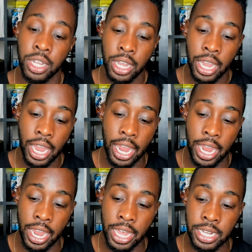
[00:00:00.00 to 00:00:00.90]

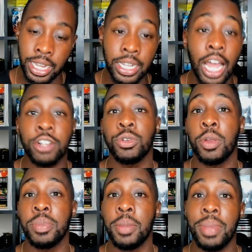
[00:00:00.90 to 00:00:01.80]
and they locked her up
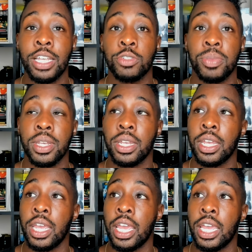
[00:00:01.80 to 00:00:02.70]
in a basement.
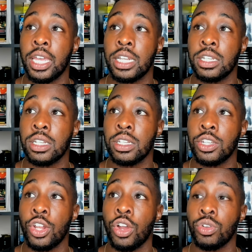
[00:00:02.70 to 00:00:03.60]
And, you
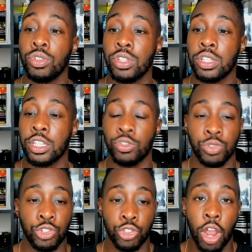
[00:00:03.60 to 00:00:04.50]
know, this was
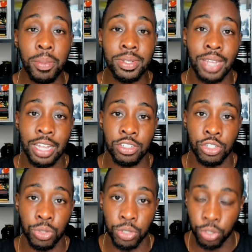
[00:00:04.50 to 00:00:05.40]
traumatizing to
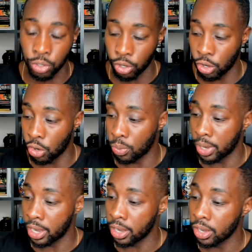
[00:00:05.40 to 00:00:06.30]
a little girl
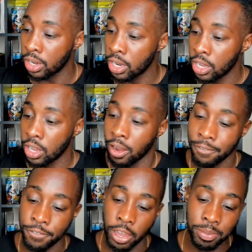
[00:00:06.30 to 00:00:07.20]
where her
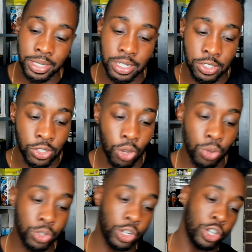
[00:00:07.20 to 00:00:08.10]
family
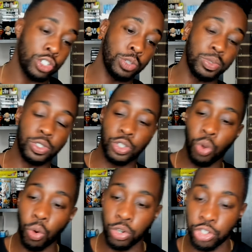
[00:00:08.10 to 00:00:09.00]
disowned her. She was
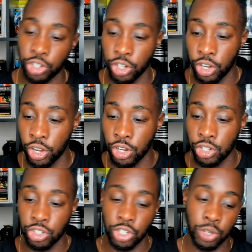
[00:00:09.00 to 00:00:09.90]
tortured.
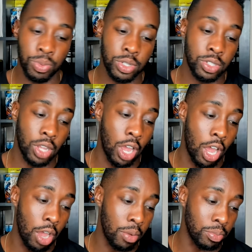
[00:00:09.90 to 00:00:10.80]
She was,
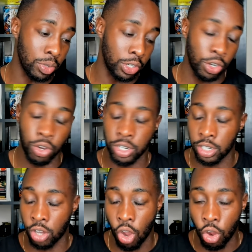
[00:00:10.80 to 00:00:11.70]
um, you know,
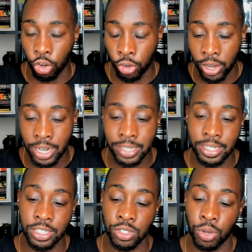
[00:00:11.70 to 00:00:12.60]
called crazy
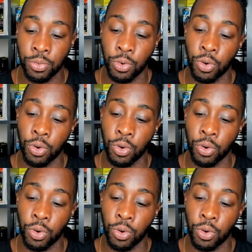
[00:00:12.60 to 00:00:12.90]
and so forth.